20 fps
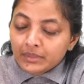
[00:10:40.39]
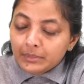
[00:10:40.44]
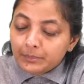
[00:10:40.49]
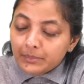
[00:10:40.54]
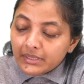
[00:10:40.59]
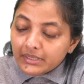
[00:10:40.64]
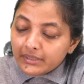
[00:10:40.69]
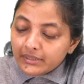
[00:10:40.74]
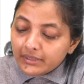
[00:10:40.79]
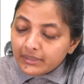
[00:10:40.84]

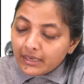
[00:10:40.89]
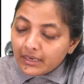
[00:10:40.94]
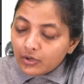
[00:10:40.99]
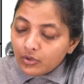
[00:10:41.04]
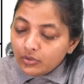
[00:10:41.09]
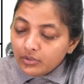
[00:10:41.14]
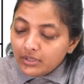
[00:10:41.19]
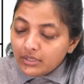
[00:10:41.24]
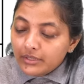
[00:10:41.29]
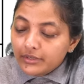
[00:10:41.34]
But
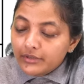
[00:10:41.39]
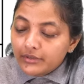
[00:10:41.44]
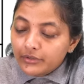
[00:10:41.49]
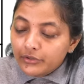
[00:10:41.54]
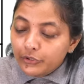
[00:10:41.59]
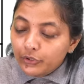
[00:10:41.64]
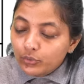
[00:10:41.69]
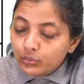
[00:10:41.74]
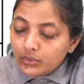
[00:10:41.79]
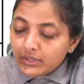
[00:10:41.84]
now,
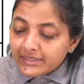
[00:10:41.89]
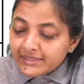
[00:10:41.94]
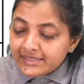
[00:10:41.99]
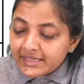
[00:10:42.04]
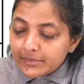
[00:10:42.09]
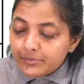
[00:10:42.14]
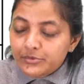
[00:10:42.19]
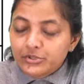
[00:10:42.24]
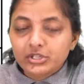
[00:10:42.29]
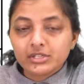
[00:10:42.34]
new
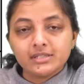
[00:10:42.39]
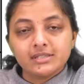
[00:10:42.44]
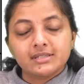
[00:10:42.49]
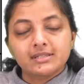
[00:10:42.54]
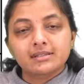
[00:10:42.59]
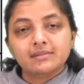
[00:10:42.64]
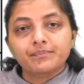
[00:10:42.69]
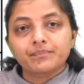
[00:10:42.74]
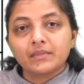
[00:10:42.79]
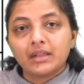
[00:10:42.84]

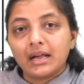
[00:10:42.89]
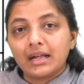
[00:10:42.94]
exemptions